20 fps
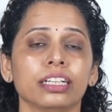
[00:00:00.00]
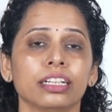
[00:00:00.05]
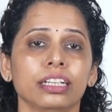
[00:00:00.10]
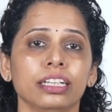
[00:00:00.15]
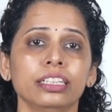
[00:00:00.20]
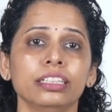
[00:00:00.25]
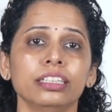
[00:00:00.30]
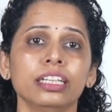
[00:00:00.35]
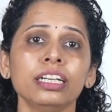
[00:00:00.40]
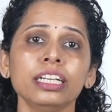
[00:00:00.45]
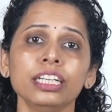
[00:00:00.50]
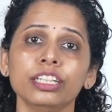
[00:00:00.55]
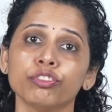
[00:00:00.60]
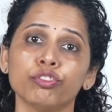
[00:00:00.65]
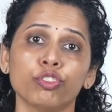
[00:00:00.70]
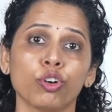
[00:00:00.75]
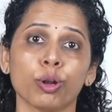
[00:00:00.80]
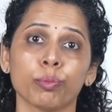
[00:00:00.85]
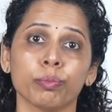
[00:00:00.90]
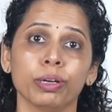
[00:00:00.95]
in the
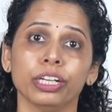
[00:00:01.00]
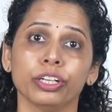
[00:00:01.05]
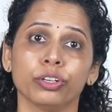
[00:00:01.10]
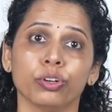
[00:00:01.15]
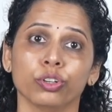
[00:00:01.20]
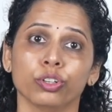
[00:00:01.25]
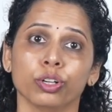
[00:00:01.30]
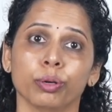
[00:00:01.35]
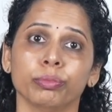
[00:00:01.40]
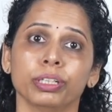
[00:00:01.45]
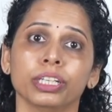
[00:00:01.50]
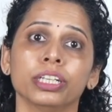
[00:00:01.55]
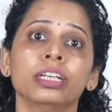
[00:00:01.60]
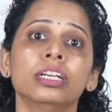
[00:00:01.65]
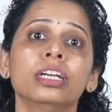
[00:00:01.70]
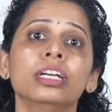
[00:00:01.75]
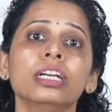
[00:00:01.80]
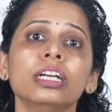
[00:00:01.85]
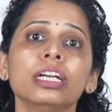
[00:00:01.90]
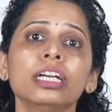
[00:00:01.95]
informal economy.
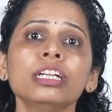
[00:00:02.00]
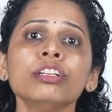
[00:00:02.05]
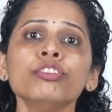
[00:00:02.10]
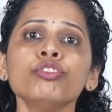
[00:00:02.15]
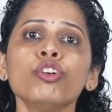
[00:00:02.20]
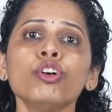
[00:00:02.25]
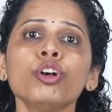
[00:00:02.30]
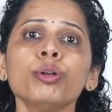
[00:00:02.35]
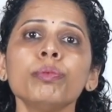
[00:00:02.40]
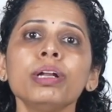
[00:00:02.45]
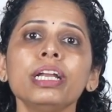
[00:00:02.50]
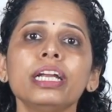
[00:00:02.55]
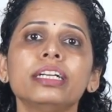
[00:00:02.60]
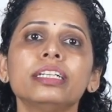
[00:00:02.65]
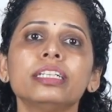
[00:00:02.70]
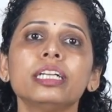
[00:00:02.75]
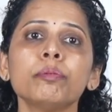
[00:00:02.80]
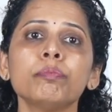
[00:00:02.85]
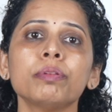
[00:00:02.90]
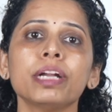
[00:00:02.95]
Informal
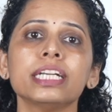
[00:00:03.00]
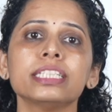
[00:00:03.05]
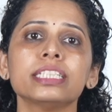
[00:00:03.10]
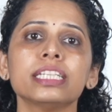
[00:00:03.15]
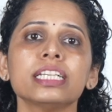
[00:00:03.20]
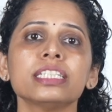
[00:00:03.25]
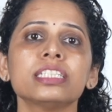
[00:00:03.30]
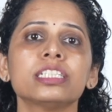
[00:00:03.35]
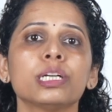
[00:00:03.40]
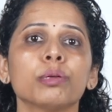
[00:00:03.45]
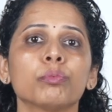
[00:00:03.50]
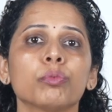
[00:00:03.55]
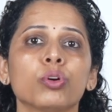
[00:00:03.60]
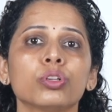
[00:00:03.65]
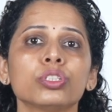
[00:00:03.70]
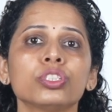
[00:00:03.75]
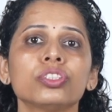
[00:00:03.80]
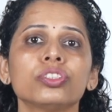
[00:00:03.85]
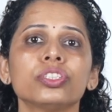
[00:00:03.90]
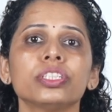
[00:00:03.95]
enterprises
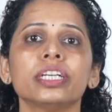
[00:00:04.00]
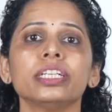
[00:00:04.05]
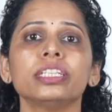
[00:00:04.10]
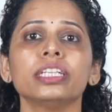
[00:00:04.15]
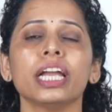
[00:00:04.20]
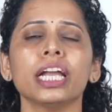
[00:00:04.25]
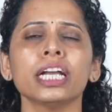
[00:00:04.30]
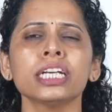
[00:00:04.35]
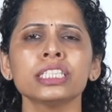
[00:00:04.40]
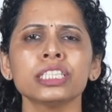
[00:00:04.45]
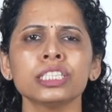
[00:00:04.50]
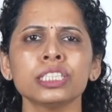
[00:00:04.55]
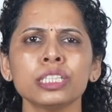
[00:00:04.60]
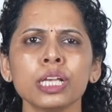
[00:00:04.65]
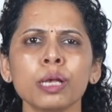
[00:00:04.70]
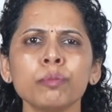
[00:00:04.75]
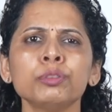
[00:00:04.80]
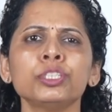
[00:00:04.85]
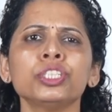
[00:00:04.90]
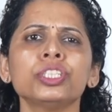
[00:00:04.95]
demonstrate
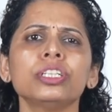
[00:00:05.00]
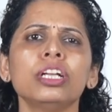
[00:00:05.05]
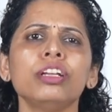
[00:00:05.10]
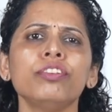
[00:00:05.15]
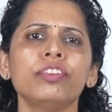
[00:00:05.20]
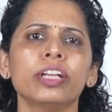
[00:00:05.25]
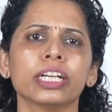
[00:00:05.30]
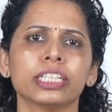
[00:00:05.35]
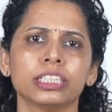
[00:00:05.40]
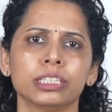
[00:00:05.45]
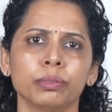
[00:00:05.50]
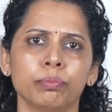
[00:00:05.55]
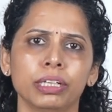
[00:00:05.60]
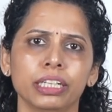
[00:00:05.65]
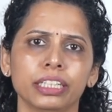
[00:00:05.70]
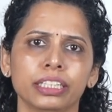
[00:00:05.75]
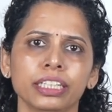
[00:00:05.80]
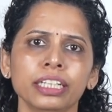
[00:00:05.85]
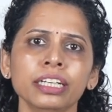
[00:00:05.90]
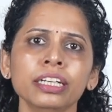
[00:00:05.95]
exceptional
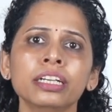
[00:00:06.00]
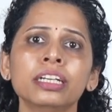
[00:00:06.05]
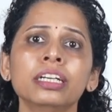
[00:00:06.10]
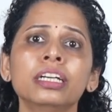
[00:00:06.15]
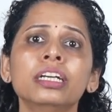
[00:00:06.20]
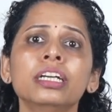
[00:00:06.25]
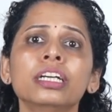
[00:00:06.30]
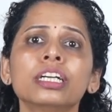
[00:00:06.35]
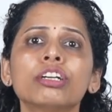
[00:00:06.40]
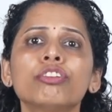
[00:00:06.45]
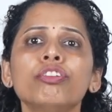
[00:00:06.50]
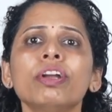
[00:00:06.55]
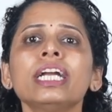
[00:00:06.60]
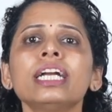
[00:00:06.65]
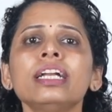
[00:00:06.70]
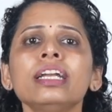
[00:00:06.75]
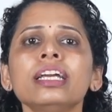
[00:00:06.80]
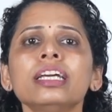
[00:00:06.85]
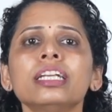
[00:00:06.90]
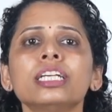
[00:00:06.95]
flexibility,
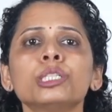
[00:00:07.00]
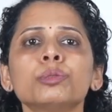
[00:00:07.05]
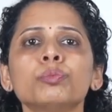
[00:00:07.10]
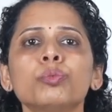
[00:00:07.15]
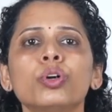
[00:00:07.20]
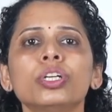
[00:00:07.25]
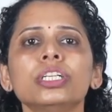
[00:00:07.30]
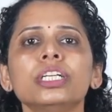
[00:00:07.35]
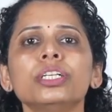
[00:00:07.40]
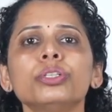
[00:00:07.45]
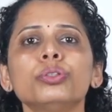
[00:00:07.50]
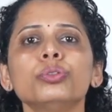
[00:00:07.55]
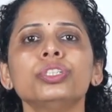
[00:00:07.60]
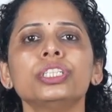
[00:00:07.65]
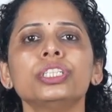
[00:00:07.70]
quickly responding to